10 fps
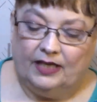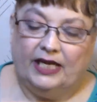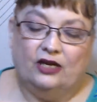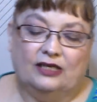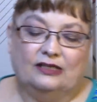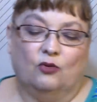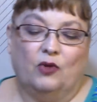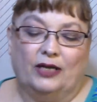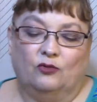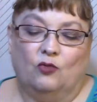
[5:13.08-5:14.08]
Here is a
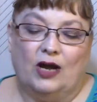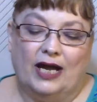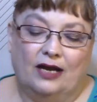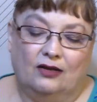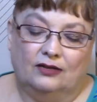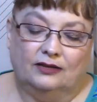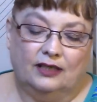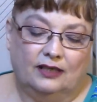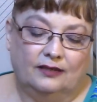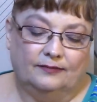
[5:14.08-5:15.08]
Wet n' Wild
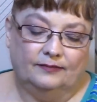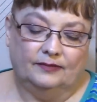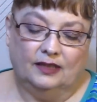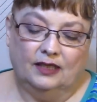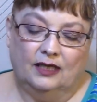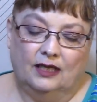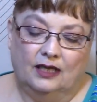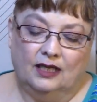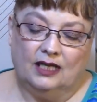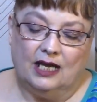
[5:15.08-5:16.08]

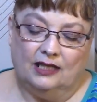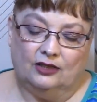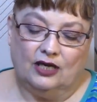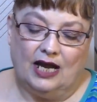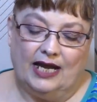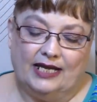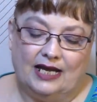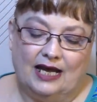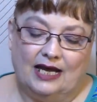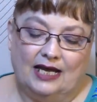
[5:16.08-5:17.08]
Color
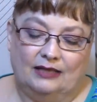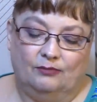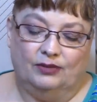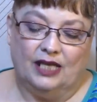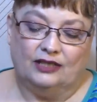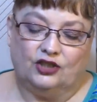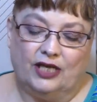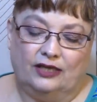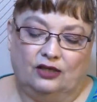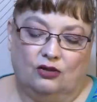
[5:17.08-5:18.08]
Icon Blush
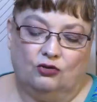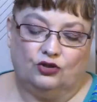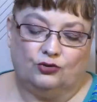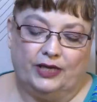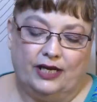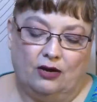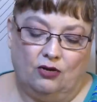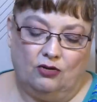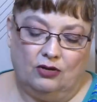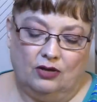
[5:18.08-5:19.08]
and Glow
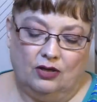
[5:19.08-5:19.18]
Trio